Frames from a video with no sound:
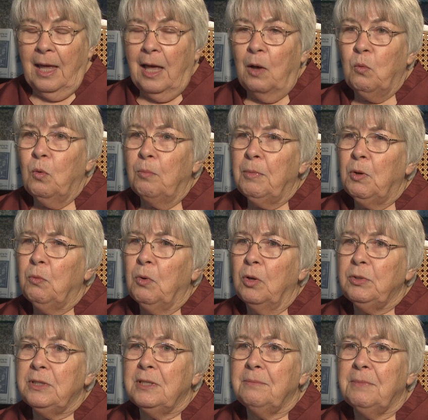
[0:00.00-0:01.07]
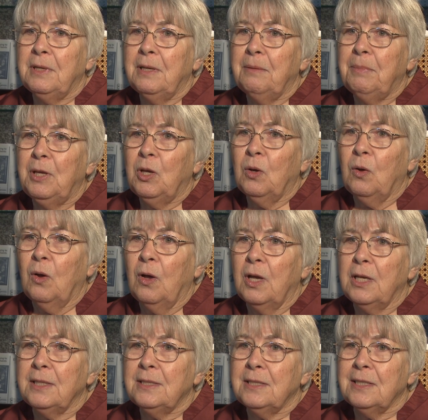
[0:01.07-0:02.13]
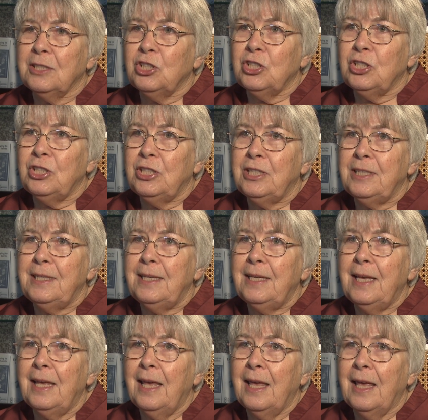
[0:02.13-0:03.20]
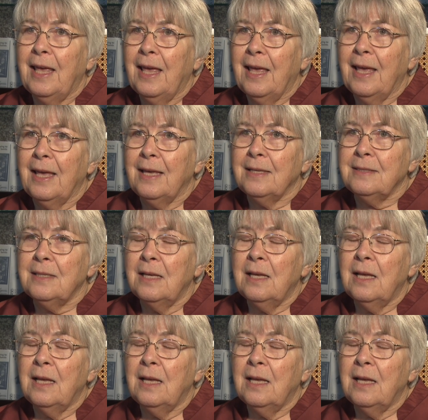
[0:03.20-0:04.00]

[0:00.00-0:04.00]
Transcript: A woman wrote to me because she has